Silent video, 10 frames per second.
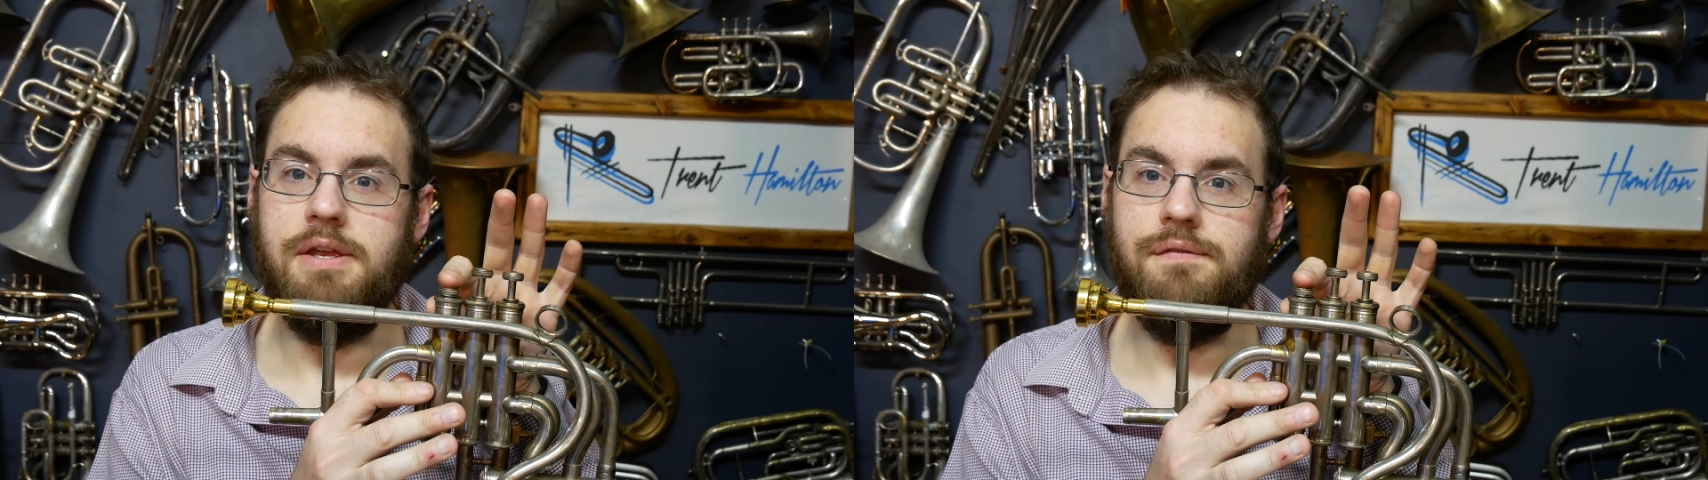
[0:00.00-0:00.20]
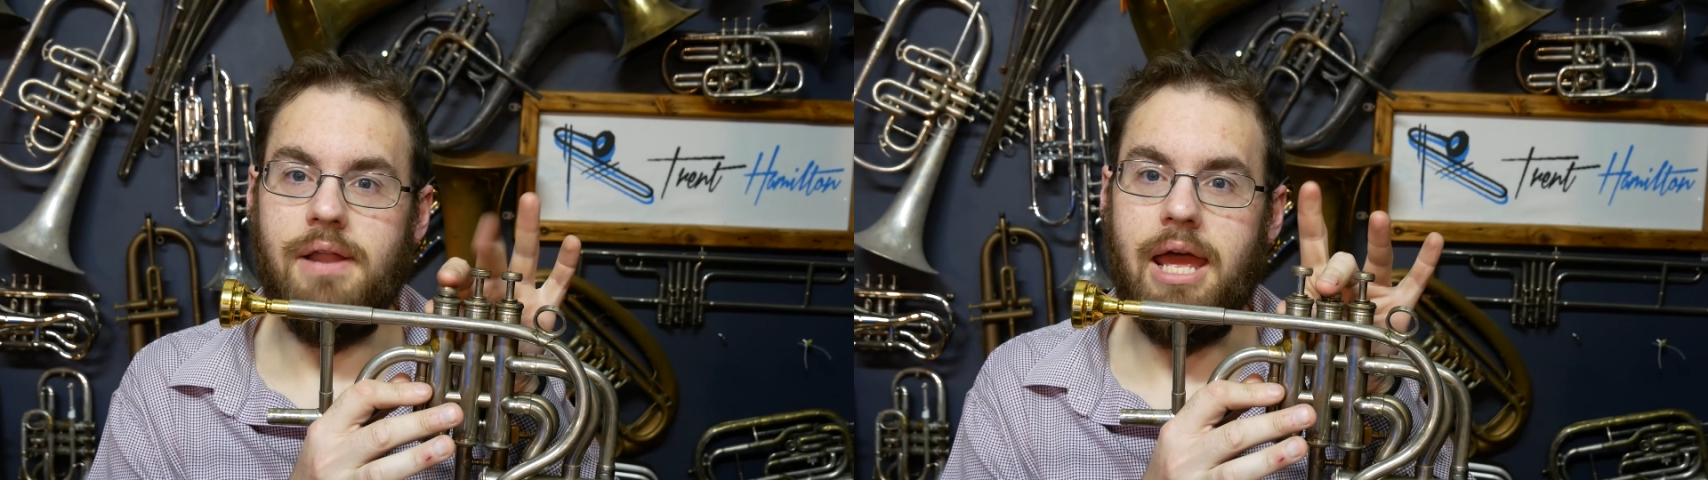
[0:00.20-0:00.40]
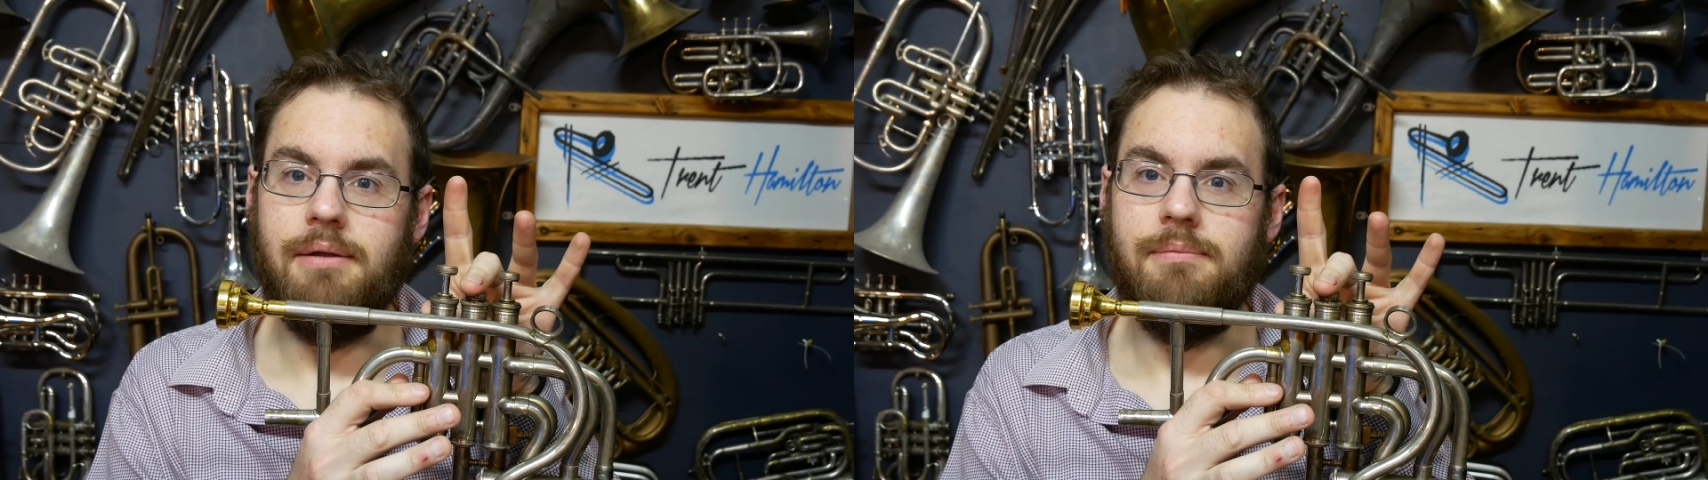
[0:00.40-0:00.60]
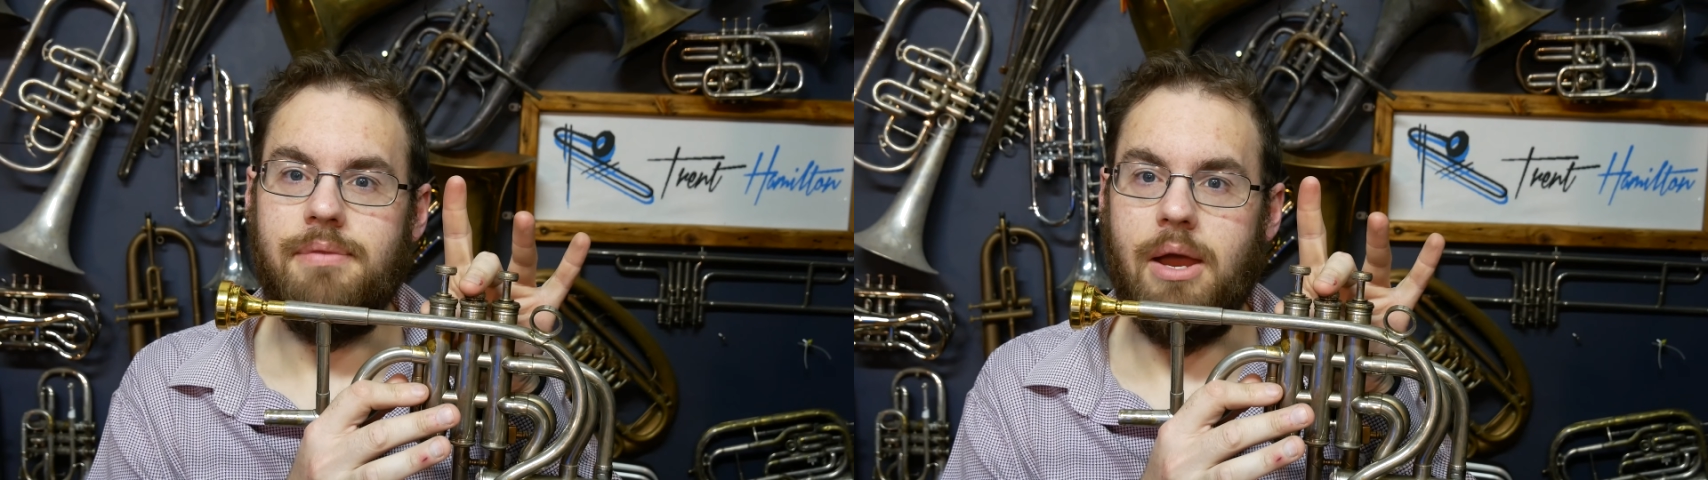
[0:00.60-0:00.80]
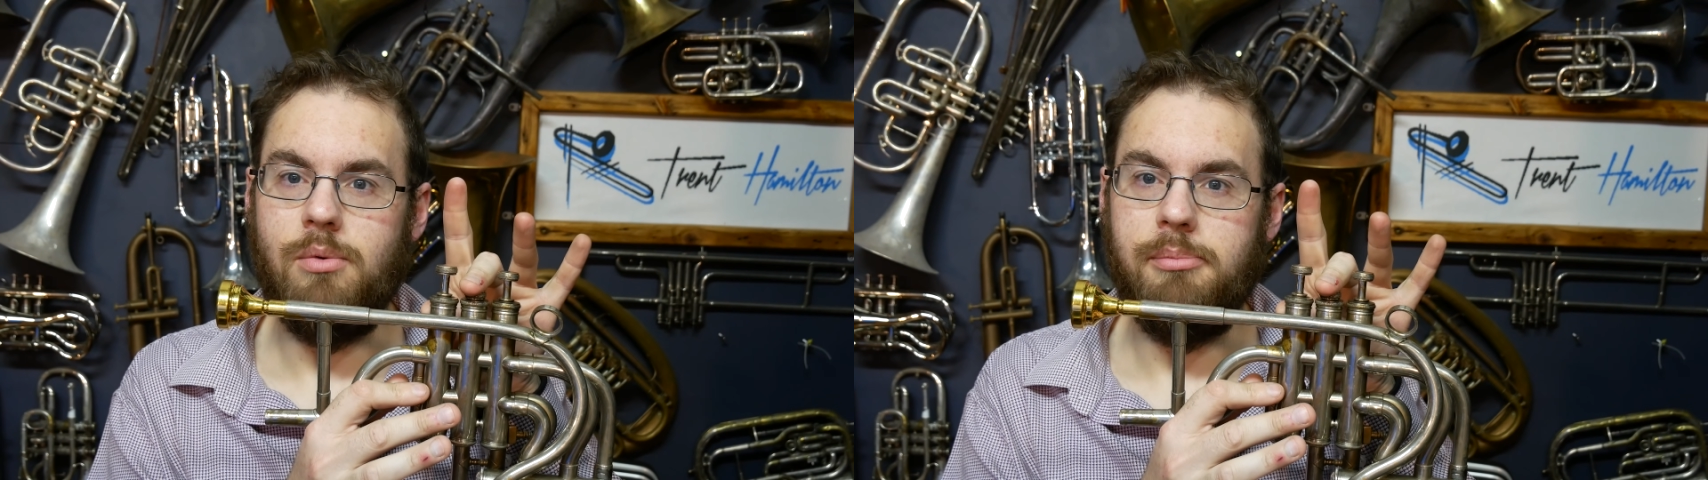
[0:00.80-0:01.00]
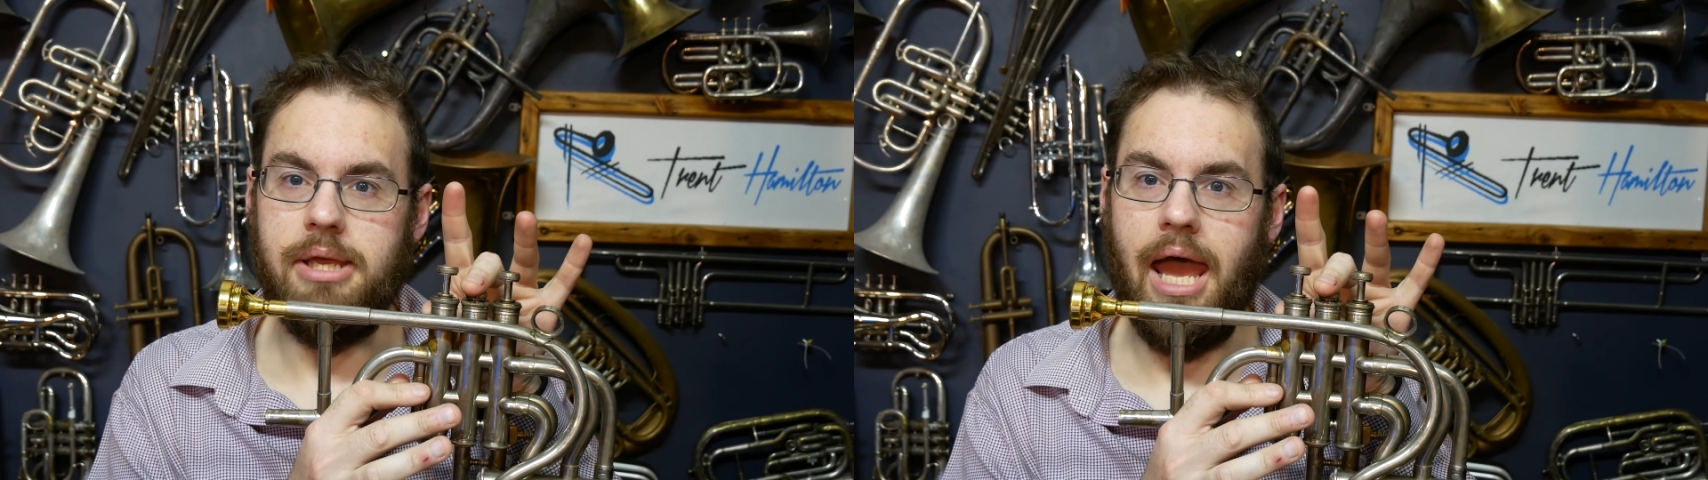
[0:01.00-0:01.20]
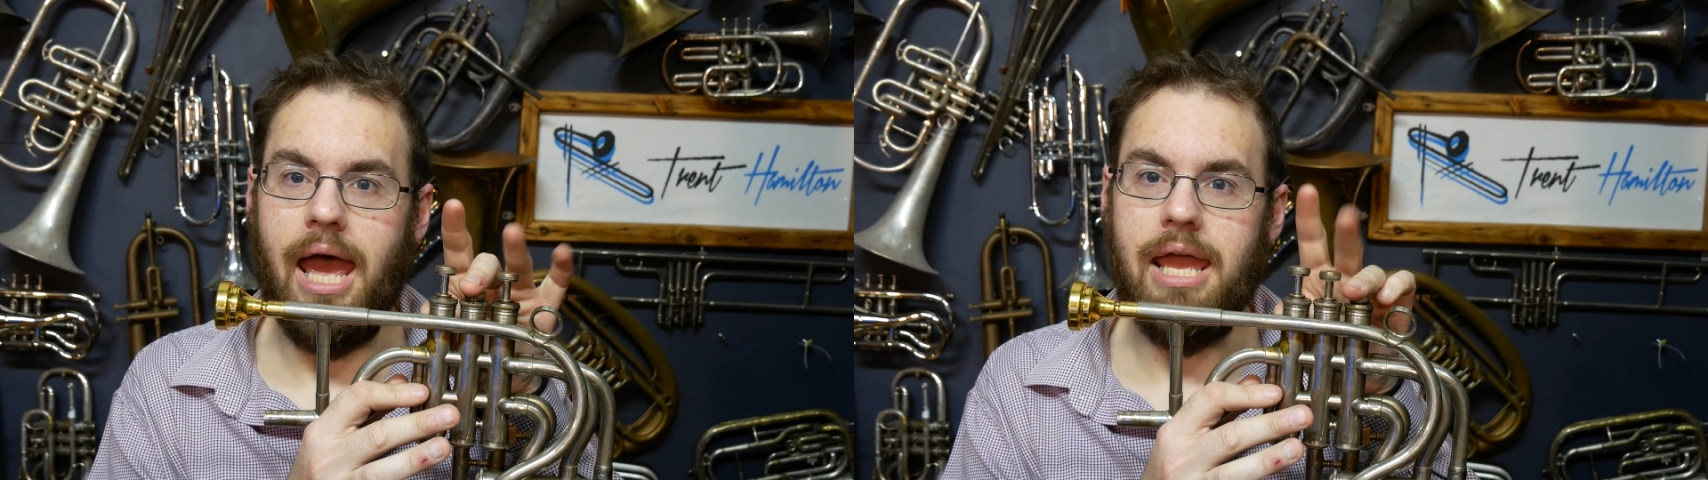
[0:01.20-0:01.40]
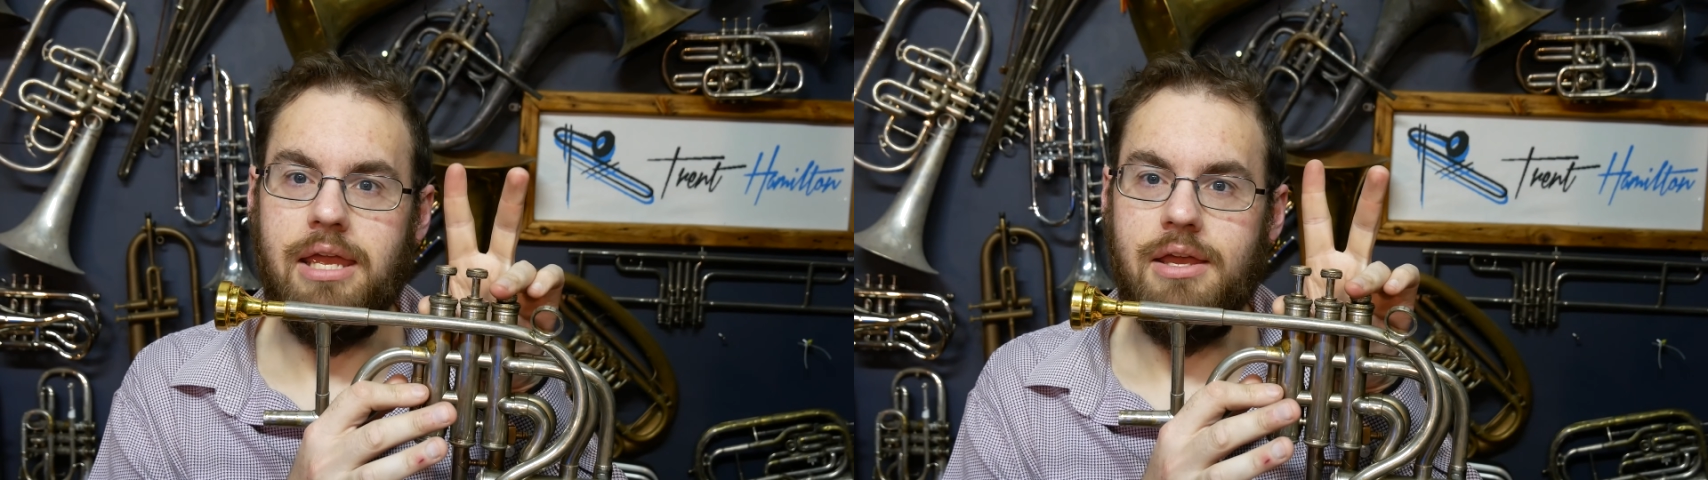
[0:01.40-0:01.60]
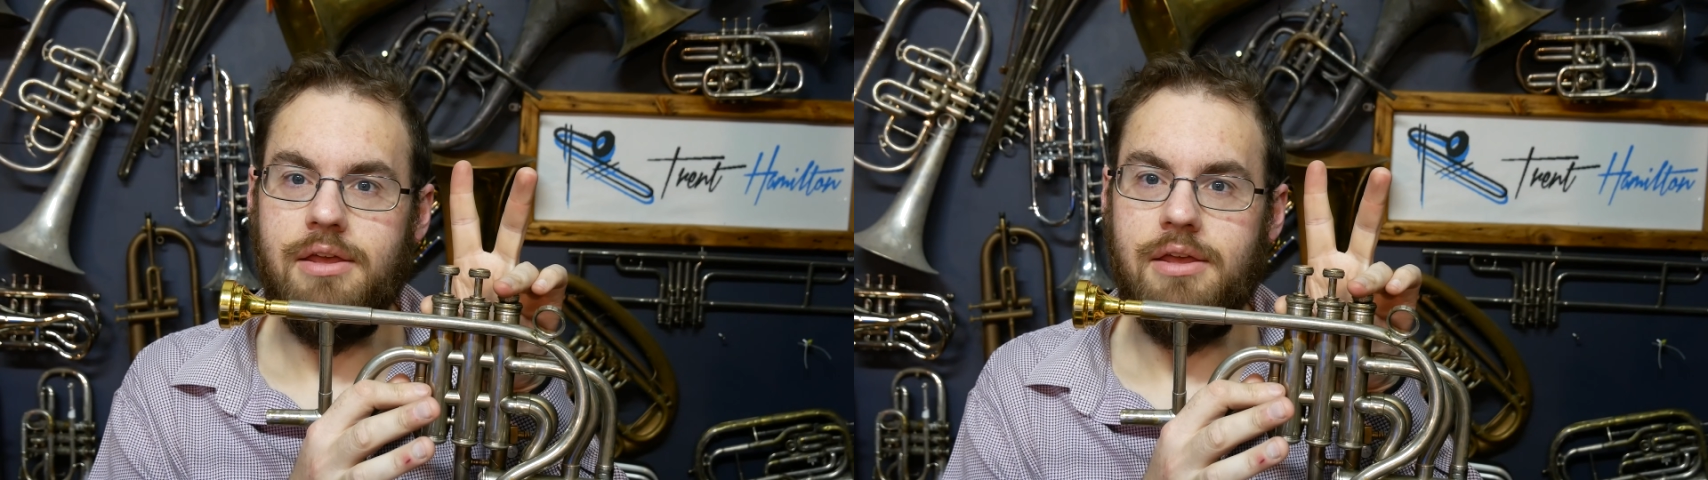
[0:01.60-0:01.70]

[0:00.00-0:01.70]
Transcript: flat, that would be A,